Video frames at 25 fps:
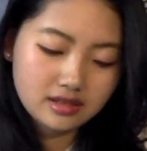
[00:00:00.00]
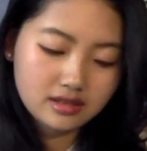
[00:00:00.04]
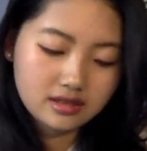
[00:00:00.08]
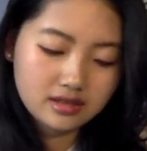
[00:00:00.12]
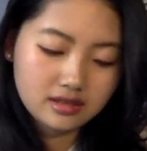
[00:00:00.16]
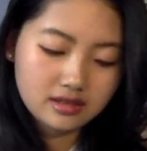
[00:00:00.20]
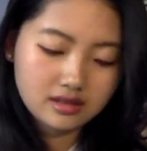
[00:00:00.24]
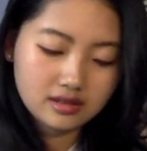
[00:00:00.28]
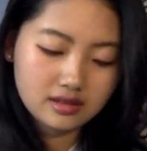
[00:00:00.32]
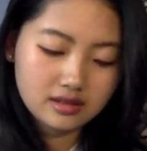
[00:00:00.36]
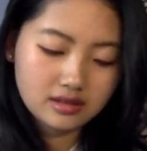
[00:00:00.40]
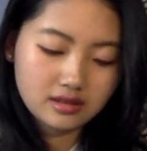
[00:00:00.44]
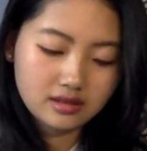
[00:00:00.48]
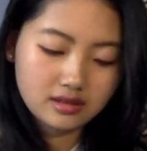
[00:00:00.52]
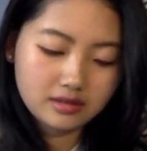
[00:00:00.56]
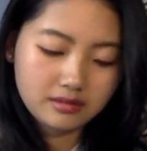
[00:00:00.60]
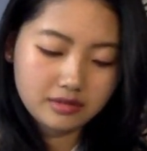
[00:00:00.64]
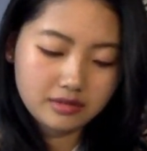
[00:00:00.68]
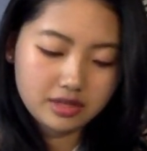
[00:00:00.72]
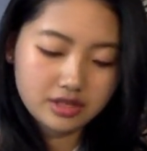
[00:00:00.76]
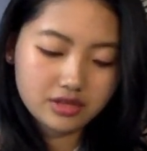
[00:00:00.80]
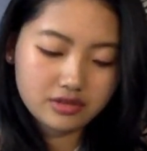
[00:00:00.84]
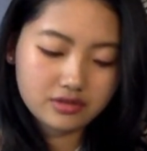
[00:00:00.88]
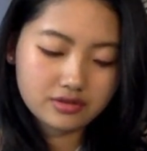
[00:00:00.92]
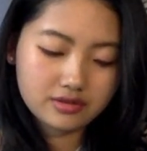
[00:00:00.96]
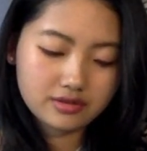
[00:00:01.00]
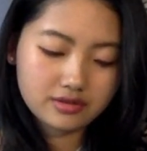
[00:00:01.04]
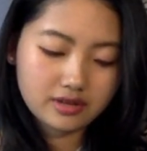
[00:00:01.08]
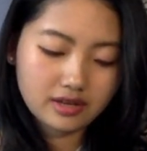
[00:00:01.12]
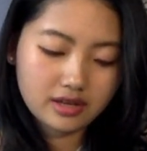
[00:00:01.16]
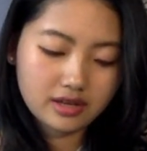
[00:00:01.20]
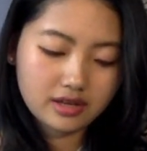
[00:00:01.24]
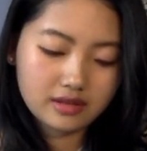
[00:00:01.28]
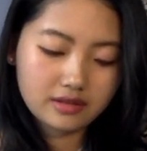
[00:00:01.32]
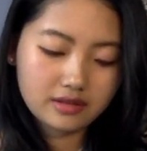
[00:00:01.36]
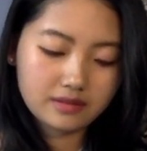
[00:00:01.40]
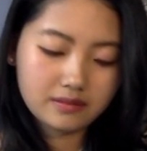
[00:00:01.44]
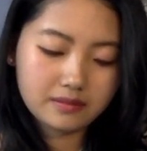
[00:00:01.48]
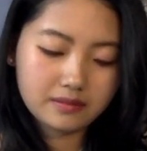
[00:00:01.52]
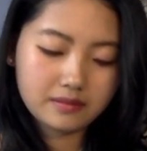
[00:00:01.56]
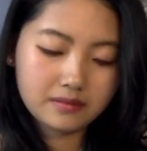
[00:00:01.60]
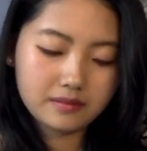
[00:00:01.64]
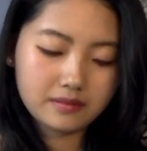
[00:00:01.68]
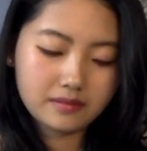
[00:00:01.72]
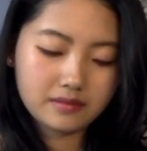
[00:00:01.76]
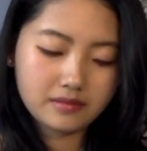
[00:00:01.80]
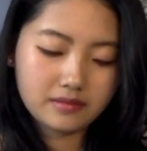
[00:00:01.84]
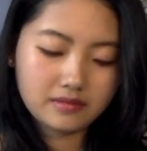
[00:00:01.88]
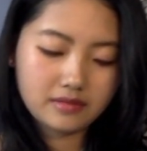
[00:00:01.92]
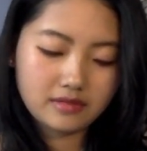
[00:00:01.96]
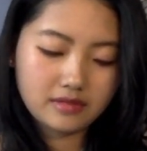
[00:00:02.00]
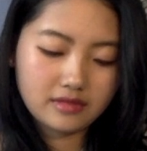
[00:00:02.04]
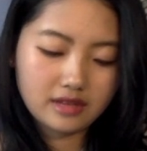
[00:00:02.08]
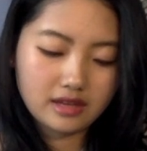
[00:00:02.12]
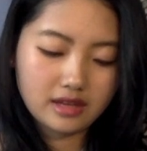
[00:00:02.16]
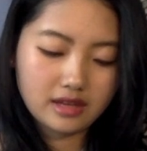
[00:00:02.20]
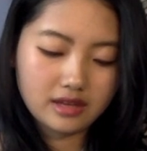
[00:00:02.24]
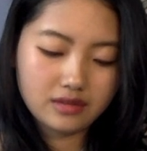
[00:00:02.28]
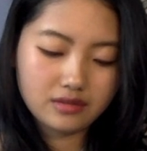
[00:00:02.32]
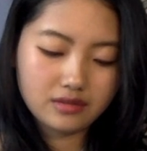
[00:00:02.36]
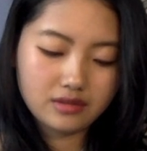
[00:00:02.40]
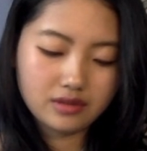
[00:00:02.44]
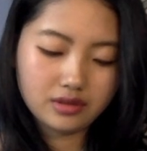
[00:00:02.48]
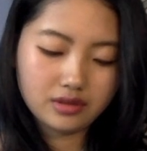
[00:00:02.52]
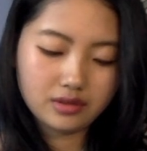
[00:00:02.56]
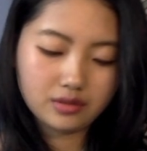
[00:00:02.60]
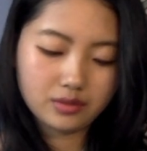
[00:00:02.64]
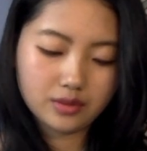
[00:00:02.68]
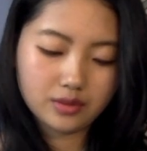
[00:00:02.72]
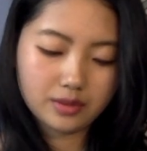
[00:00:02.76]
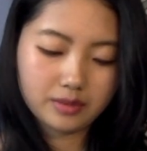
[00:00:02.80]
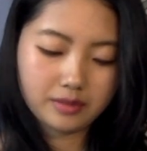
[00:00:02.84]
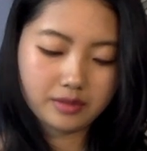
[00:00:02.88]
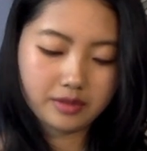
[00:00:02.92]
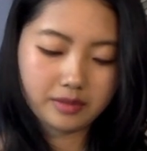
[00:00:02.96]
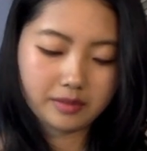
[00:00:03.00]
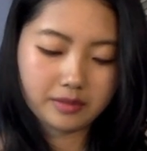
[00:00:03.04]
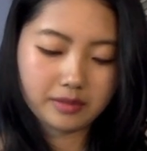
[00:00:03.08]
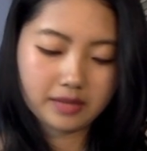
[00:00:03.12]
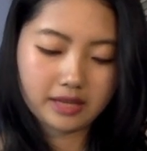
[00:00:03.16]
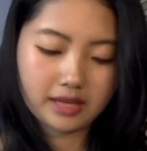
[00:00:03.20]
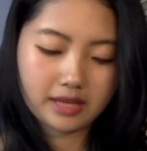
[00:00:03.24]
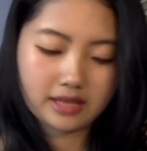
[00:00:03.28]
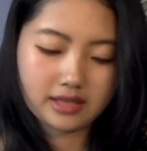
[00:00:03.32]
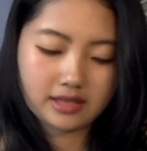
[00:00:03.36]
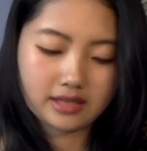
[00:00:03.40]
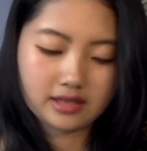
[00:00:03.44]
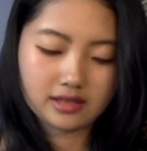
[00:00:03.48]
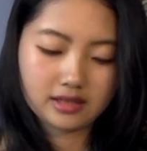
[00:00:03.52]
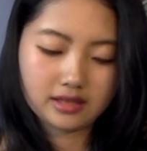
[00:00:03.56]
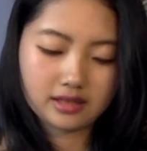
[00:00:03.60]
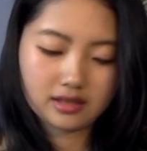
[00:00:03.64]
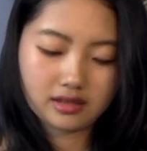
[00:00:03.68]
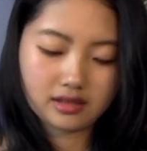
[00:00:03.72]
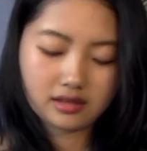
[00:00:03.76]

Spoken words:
Let me try. I don't want to rip the plastic.